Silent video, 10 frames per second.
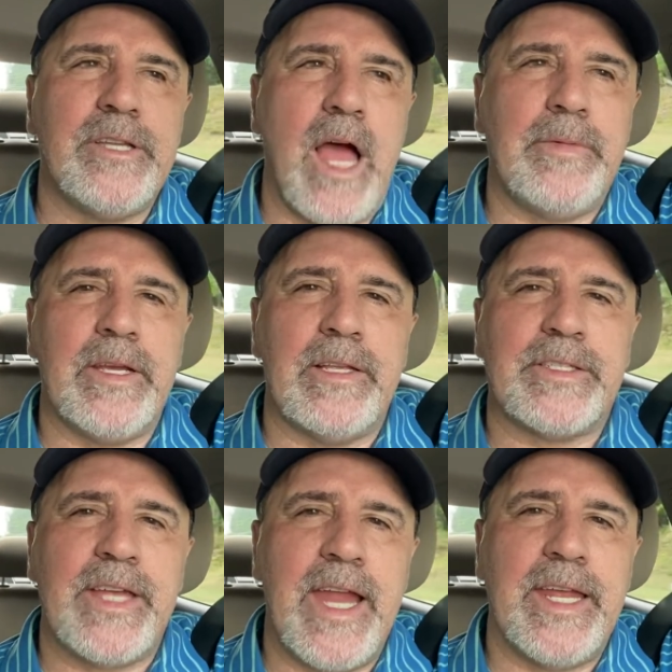Tom Gillis
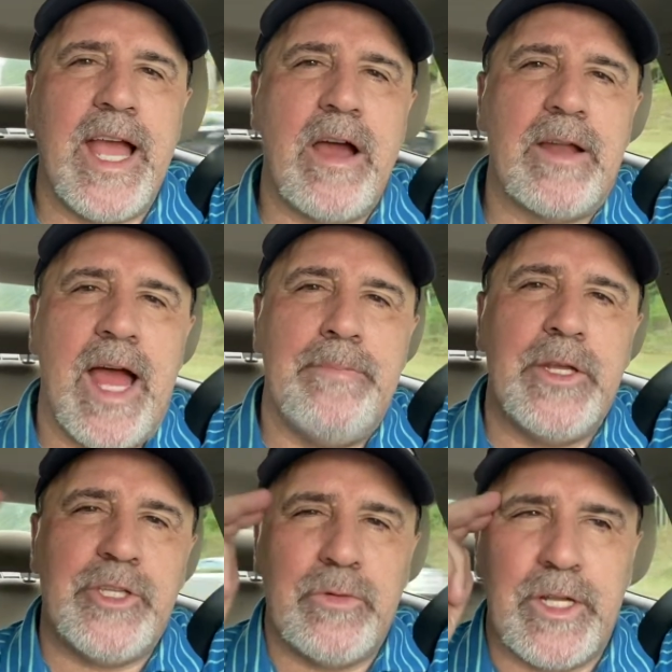signing out. I
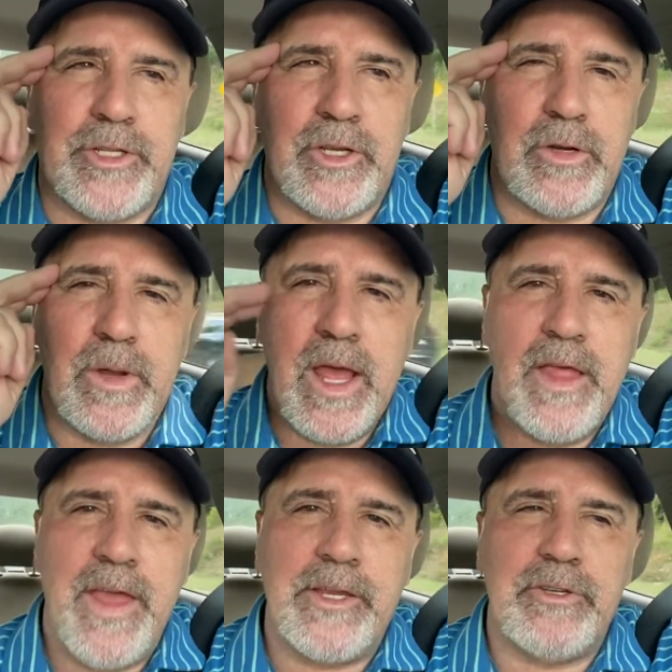bid you adieu.
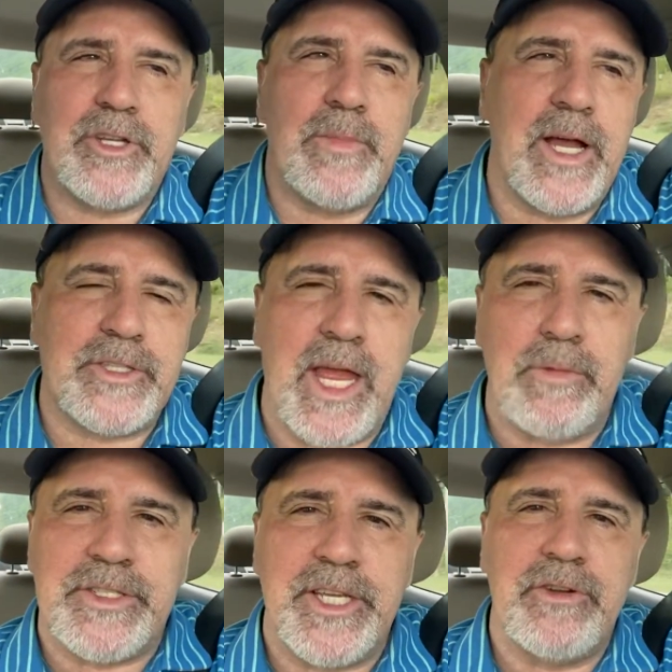Thank you so much. I
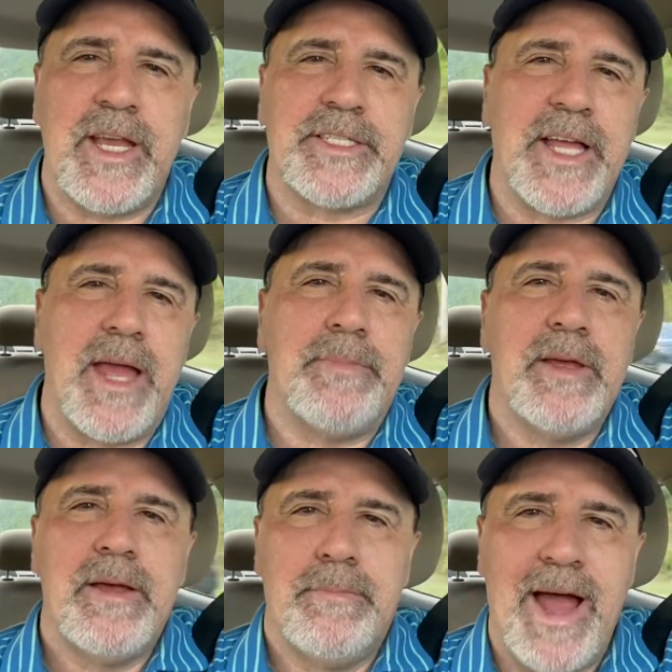will see you next time.
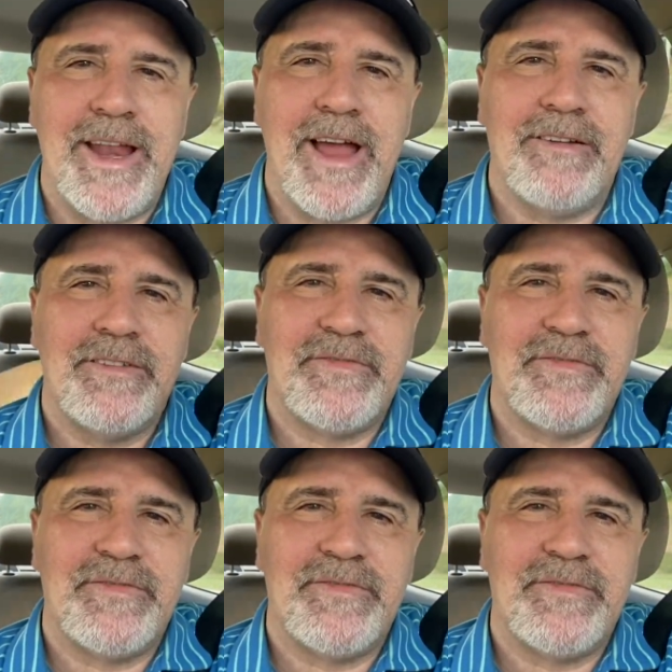Bye now.